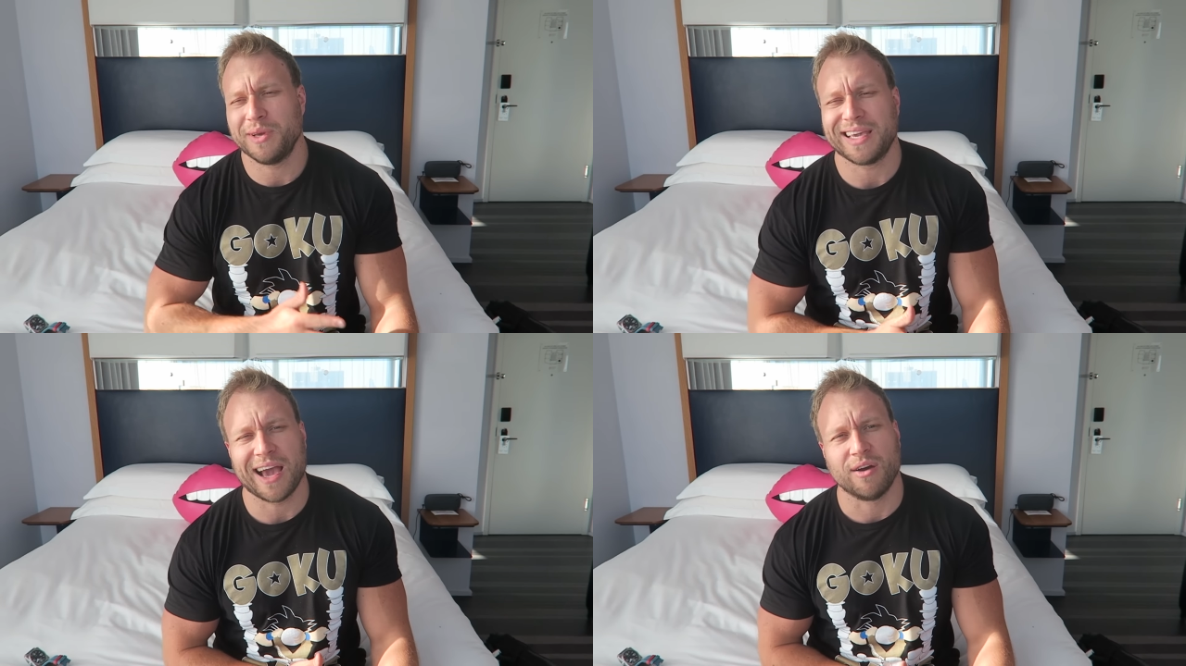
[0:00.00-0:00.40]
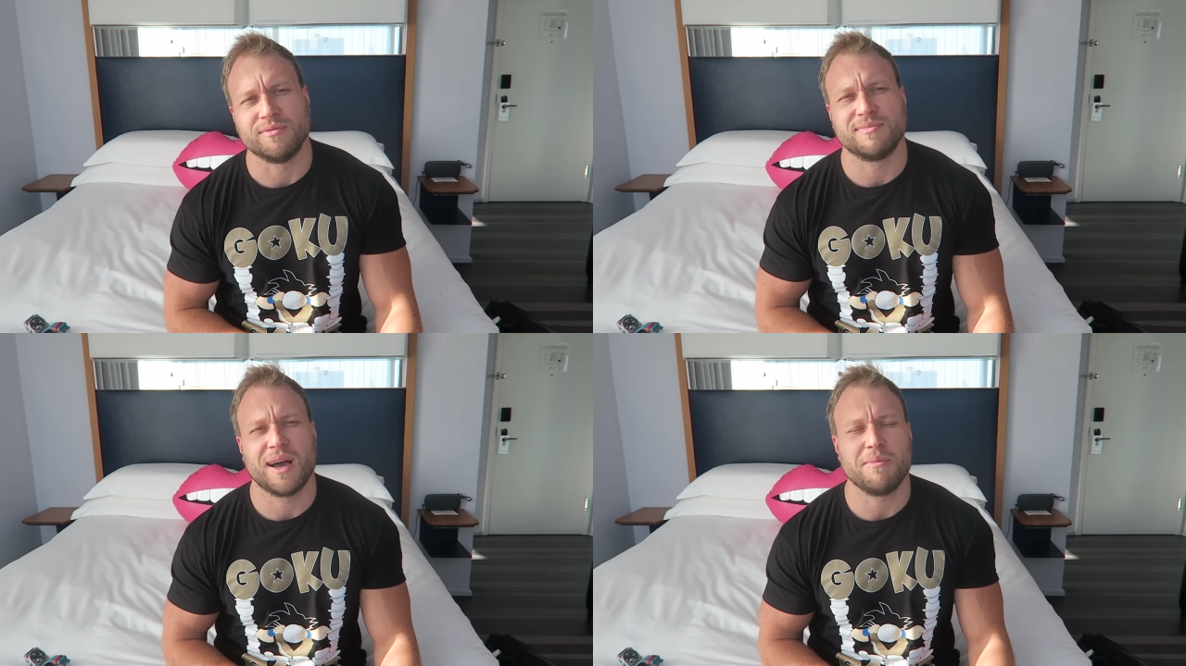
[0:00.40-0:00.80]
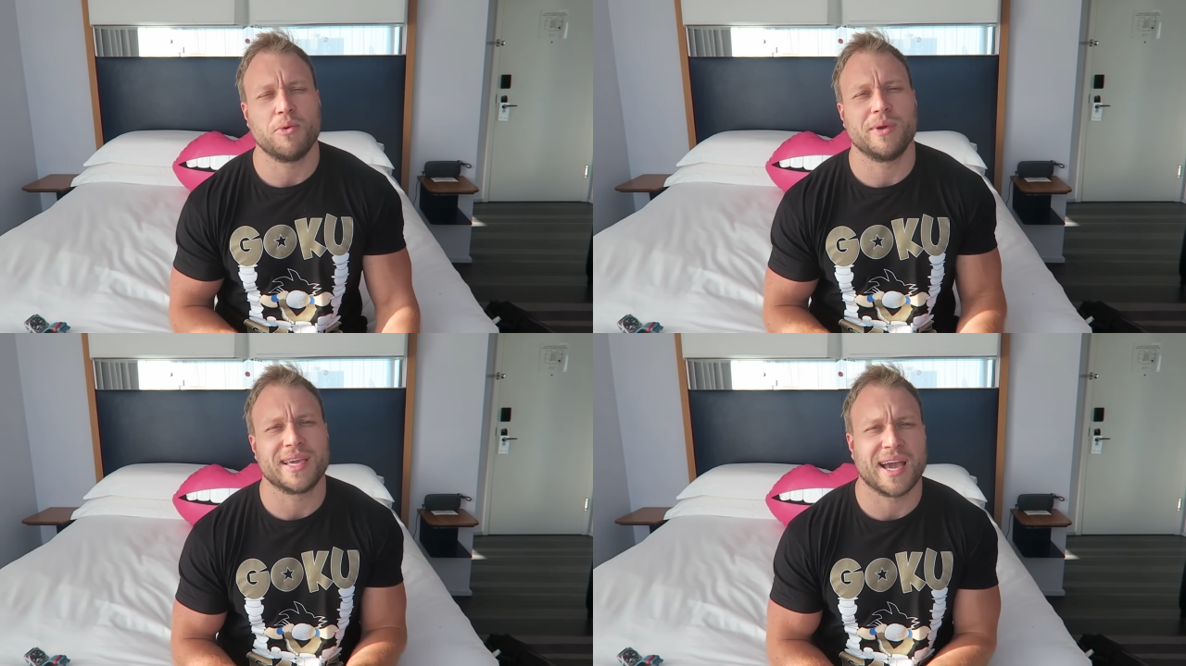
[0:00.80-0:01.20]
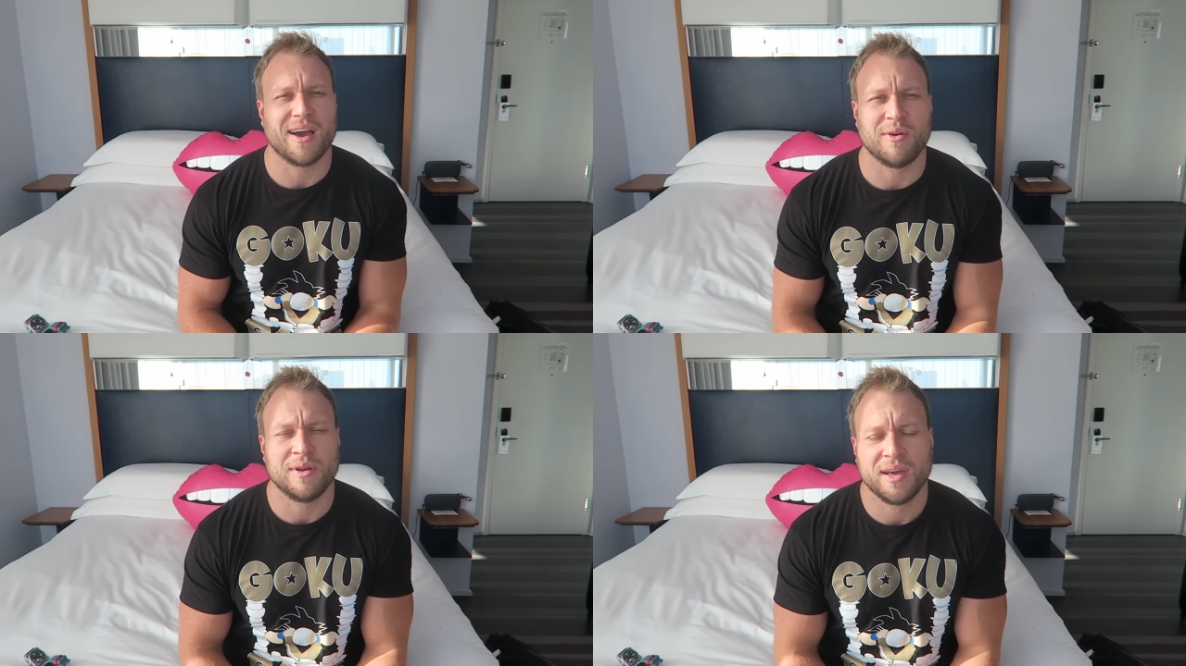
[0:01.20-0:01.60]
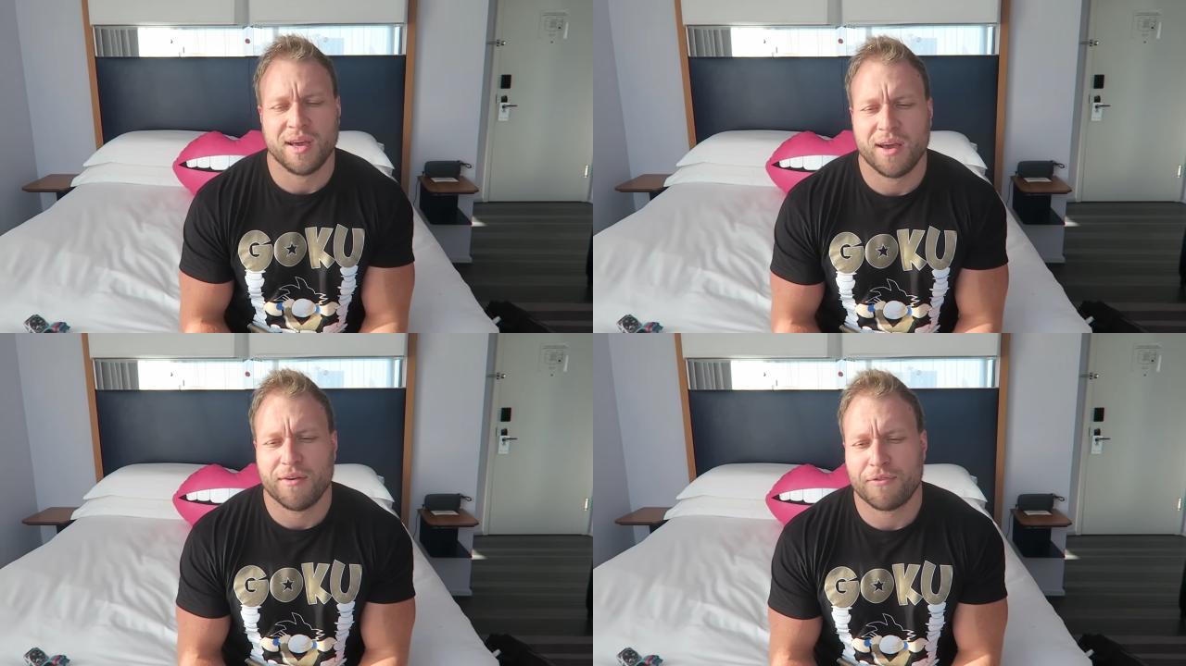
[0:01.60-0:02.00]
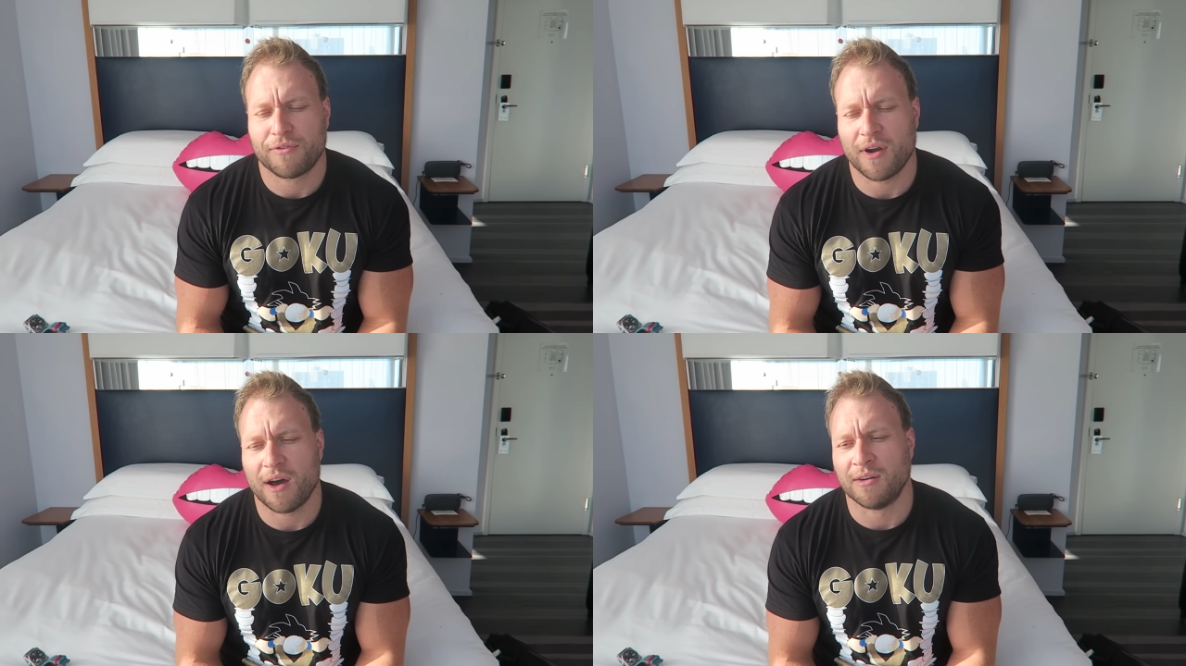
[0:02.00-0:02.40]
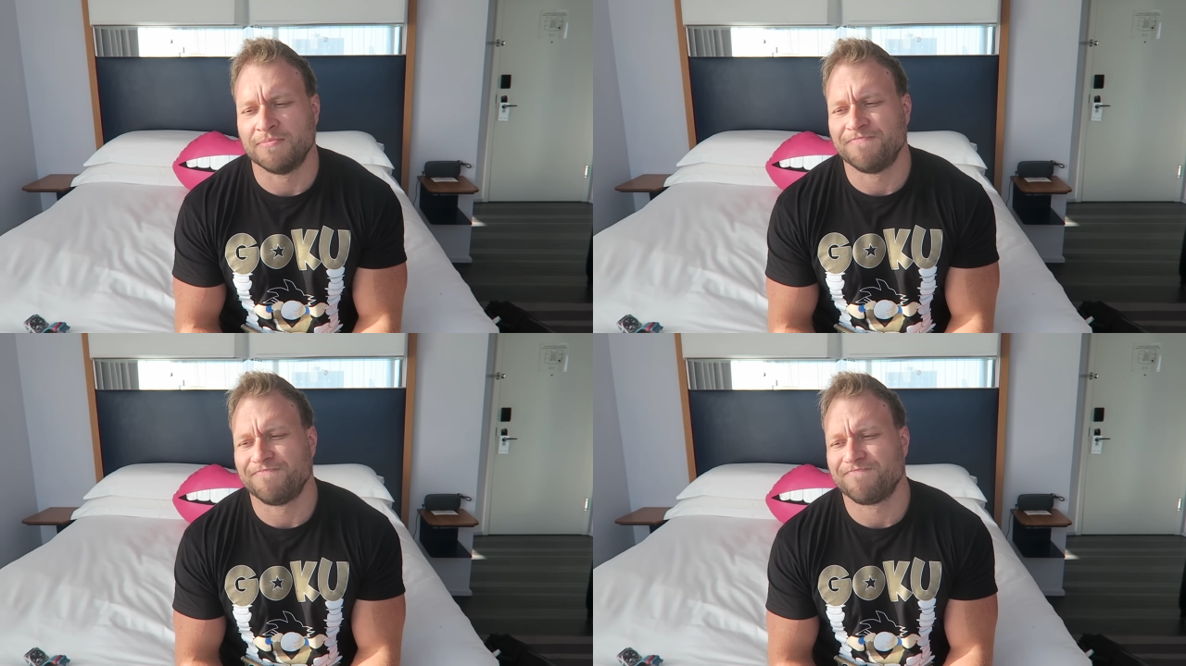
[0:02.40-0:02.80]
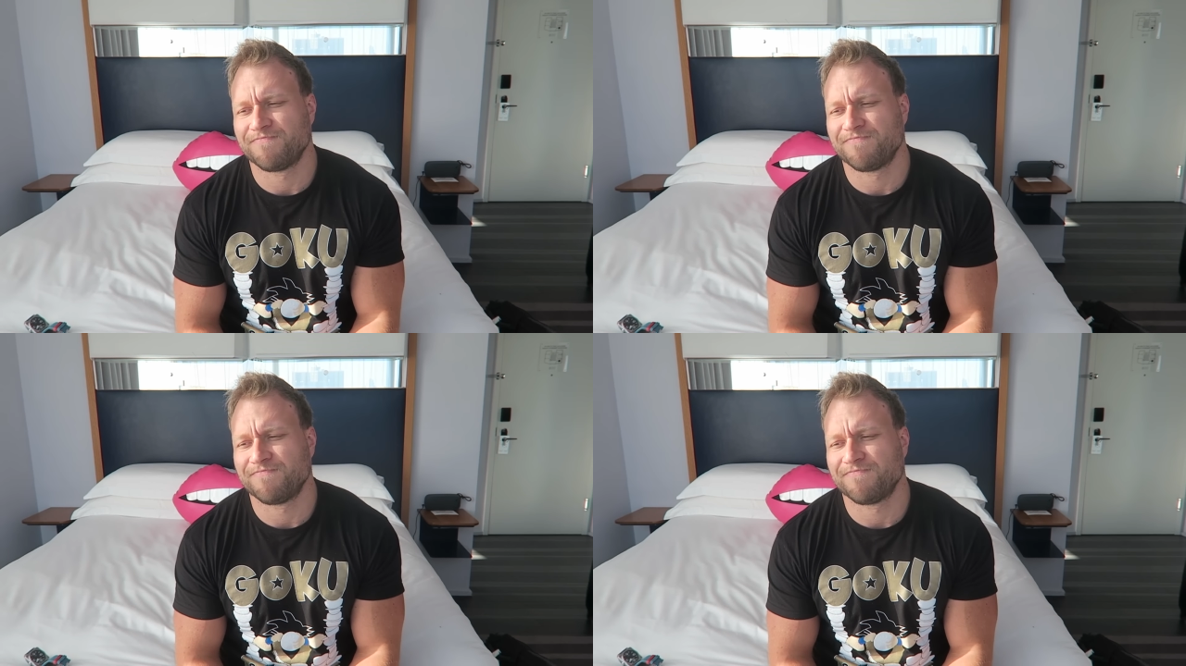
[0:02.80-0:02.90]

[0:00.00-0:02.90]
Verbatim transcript: week out. From